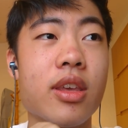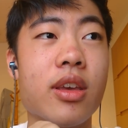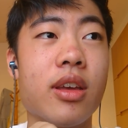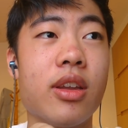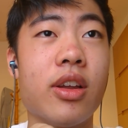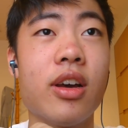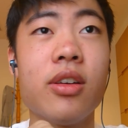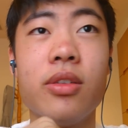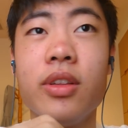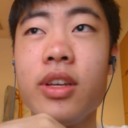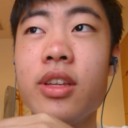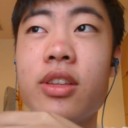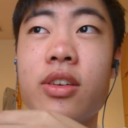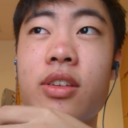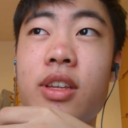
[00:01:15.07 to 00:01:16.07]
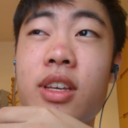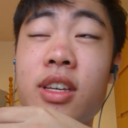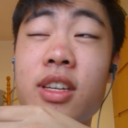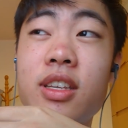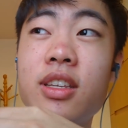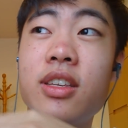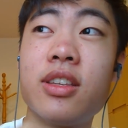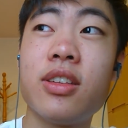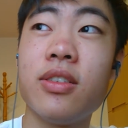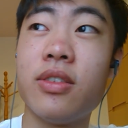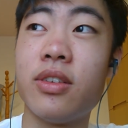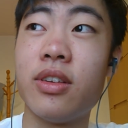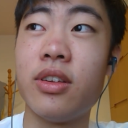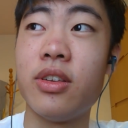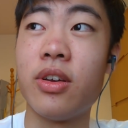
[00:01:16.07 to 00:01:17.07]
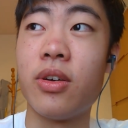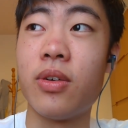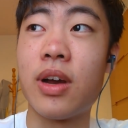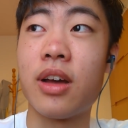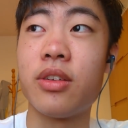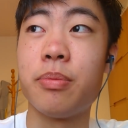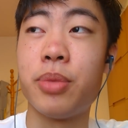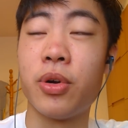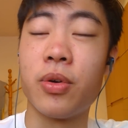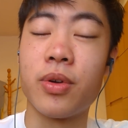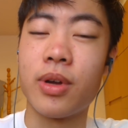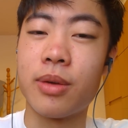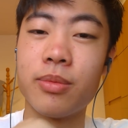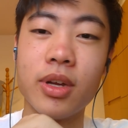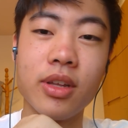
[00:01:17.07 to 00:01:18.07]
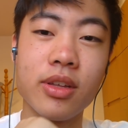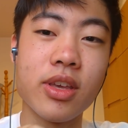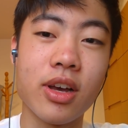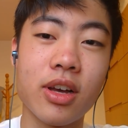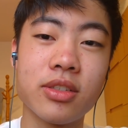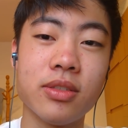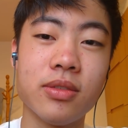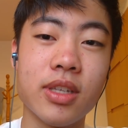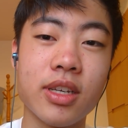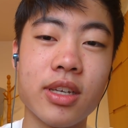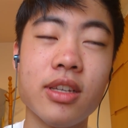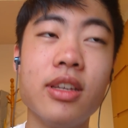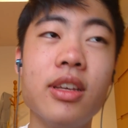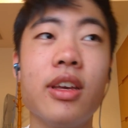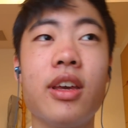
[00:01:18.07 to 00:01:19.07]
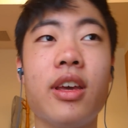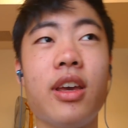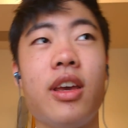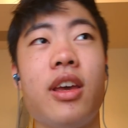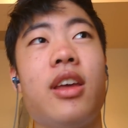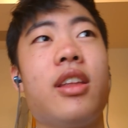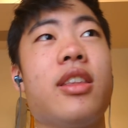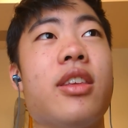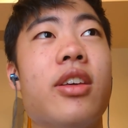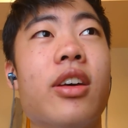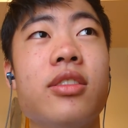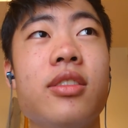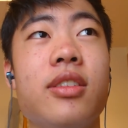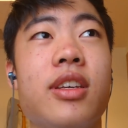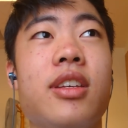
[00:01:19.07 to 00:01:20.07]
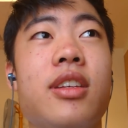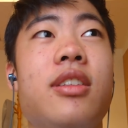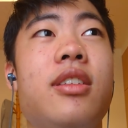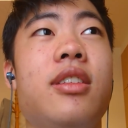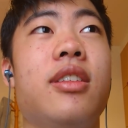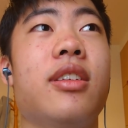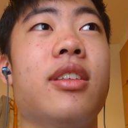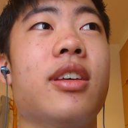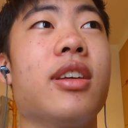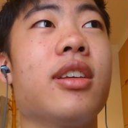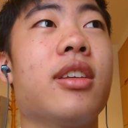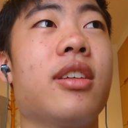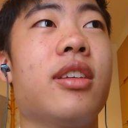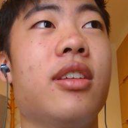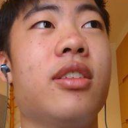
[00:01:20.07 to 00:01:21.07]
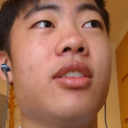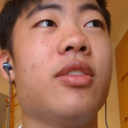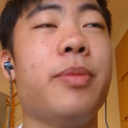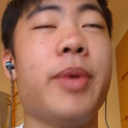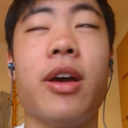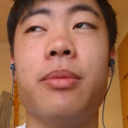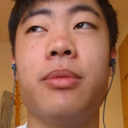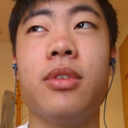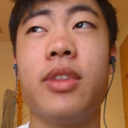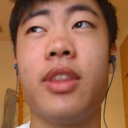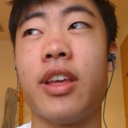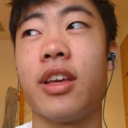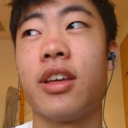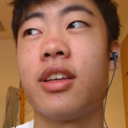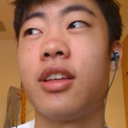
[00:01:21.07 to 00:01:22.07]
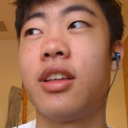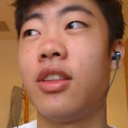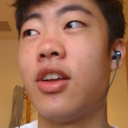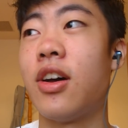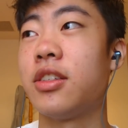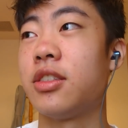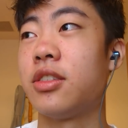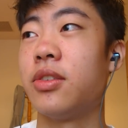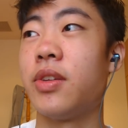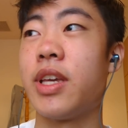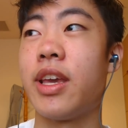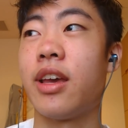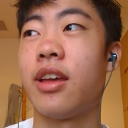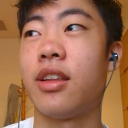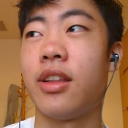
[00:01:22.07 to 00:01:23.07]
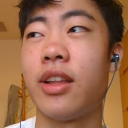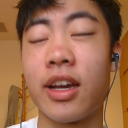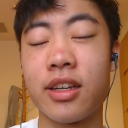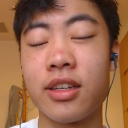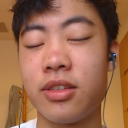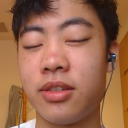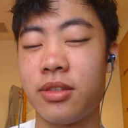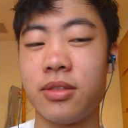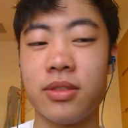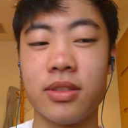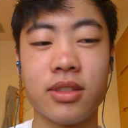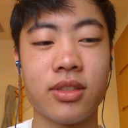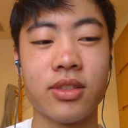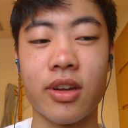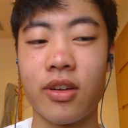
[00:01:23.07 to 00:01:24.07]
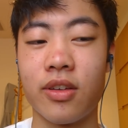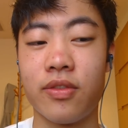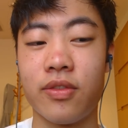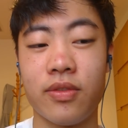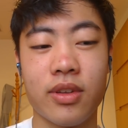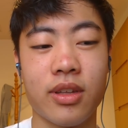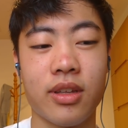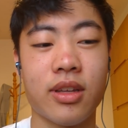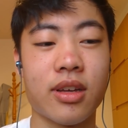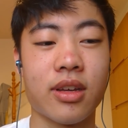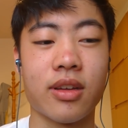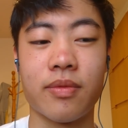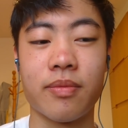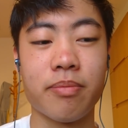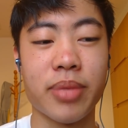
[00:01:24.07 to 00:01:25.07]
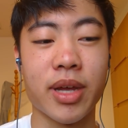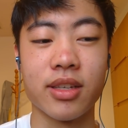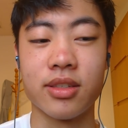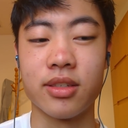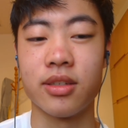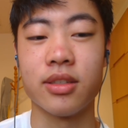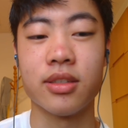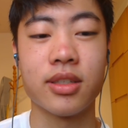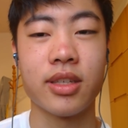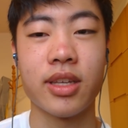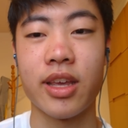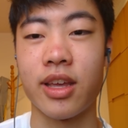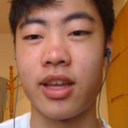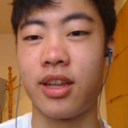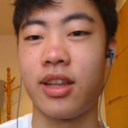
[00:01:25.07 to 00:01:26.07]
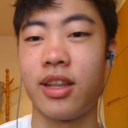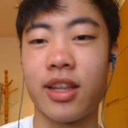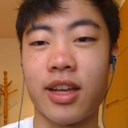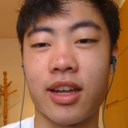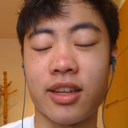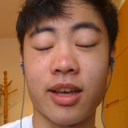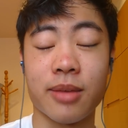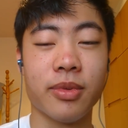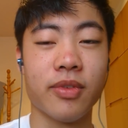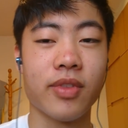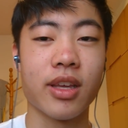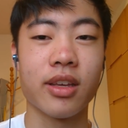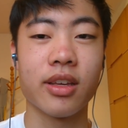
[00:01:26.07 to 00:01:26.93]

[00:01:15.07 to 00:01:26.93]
not only do you need to know how to program well, you also need you also need like to be able to think logically and like to solve um, puzzles and that type of thing.